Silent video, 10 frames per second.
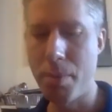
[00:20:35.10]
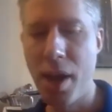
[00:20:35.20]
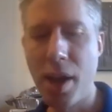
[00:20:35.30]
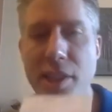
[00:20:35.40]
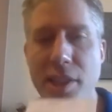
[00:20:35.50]

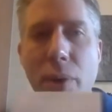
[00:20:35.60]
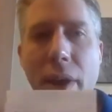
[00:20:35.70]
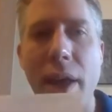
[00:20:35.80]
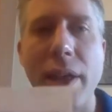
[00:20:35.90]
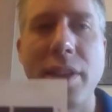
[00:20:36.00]
So
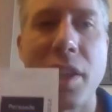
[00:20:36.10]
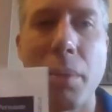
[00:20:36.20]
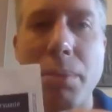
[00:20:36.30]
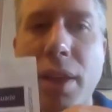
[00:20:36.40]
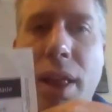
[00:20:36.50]
in
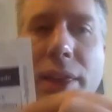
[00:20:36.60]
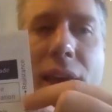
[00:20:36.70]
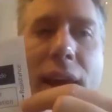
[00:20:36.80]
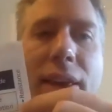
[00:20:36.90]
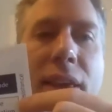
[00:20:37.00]
something like
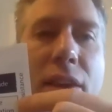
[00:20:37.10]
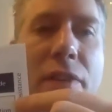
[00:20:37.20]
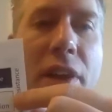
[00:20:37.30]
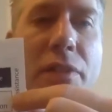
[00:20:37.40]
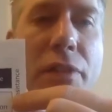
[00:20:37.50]
that, give
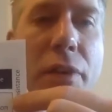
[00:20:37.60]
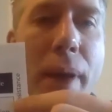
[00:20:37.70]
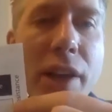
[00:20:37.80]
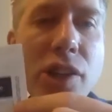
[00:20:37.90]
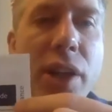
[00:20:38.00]

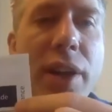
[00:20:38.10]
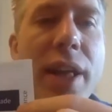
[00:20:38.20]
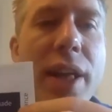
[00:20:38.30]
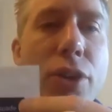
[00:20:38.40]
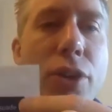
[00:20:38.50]
information
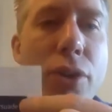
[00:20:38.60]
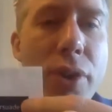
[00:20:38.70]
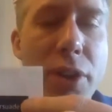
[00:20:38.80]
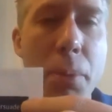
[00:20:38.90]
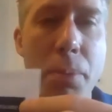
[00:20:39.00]
can
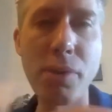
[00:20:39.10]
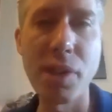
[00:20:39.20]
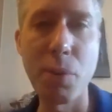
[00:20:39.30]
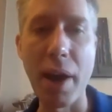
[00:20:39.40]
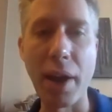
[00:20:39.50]
turn into
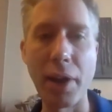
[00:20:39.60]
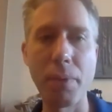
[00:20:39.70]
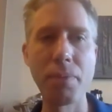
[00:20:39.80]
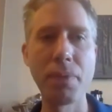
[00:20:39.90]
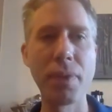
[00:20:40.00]
persuade.
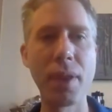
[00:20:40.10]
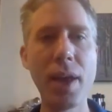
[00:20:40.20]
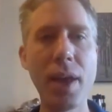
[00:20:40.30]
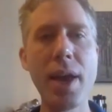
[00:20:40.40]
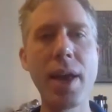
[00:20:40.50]

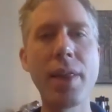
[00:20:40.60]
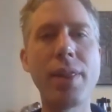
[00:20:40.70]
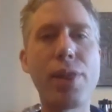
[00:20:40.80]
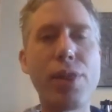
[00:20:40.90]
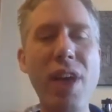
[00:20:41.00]

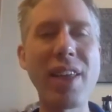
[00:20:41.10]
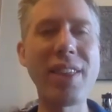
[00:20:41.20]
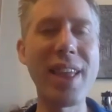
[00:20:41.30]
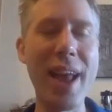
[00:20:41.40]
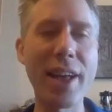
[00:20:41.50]
The thing
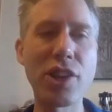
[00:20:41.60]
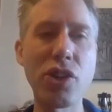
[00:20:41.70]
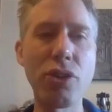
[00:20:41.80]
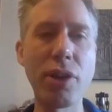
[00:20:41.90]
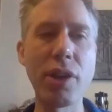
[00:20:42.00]
that
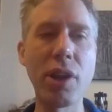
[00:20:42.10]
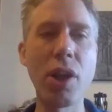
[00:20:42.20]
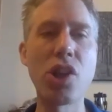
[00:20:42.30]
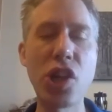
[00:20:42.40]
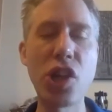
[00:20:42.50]
actually
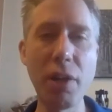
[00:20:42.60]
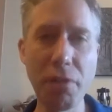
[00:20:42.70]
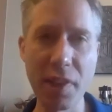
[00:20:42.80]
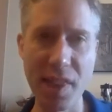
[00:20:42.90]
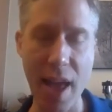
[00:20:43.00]

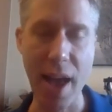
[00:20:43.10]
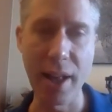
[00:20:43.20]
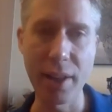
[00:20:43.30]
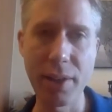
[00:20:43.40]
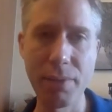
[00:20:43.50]
shifts
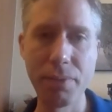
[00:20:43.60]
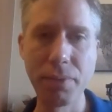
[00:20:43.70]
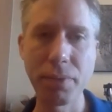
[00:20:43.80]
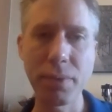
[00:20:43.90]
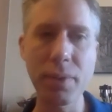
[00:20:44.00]
that
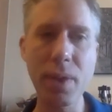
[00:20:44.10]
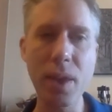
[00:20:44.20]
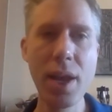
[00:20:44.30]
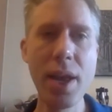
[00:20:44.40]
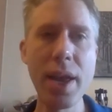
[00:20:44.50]

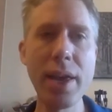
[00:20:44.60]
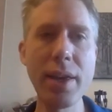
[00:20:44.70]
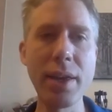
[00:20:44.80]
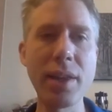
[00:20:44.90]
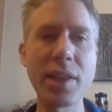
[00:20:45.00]

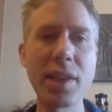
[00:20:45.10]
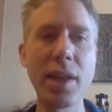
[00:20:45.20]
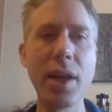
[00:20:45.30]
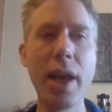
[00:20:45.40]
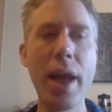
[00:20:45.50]
is
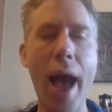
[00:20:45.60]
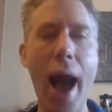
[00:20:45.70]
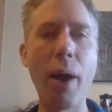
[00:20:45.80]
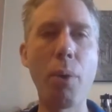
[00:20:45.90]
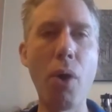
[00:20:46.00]

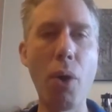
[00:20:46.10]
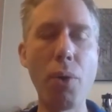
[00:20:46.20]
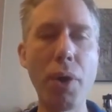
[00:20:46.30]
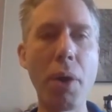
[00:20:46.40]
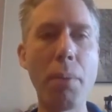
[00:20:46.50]
our
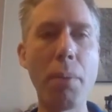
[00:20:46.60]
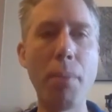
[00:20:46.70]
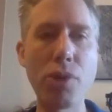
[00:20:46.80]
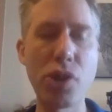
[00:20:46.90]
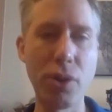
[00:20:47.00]
own
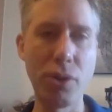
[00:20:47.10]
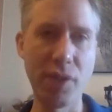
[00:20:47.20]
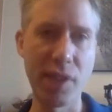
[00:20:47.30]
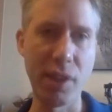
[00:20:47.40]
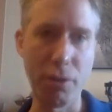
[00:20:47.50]

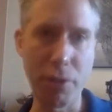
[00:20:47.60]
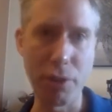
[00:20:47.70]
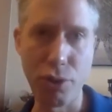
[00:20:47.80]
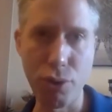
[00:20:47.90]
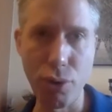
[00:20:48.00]
emotional
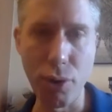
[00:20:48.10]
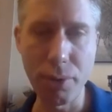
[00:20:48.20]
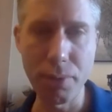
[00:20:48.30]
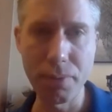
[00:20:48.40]
self-control.